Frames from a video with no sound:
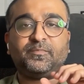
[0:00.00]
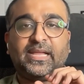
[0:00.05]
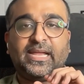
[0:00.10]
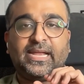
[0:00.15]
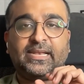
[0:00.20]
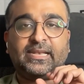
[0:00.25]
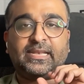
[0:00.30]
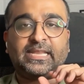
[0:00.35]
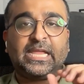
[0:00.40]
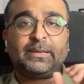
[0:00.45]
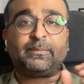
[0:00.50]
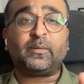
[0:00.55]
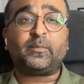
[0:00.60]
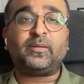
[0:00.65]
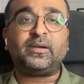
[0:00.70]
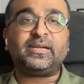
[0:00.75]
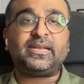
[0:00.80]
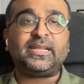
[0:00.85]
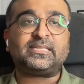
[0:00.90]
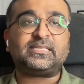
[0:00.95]
and
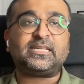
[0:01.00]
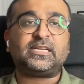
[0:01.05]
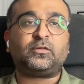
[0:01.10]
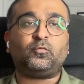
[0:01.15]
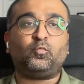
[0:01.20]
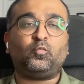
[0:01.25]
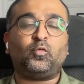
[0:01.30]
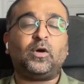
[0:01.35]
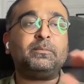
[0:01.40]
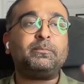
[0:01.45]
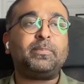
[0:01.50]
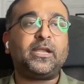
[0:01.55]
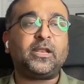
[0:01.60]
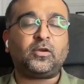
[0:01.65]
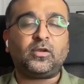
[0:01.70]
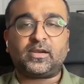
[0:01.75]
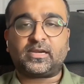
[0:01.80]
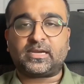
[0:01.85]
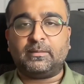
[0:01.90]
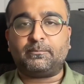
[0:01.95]
capabilities that one
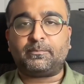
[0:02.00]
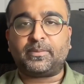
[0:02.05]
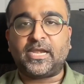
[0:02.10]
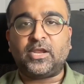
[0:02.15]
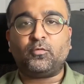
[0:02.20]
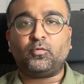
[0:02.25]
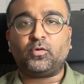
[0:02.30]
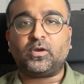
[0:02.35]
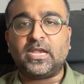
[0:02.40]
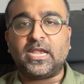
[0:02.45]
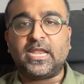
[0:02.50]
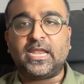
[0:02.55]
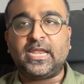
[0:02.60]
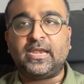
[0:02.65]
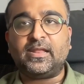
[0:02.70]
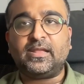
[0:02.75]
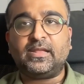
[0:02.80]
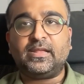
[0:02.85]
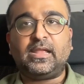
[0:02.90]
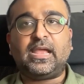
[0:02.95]
particular company would
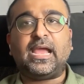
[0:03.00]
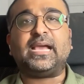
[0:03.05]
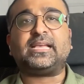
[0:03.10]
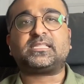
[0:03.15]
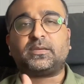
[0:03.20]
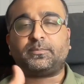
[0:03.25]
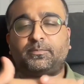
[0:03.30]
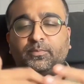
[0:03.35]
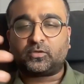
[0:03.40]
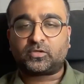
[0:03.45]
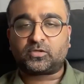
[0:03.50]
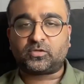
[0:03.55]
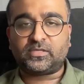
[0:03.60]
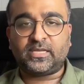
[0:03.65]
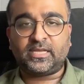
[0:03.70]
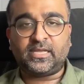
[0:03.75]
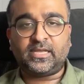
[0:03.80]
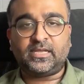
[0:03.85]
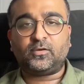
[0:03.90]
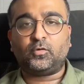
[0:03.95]
need as opposed to the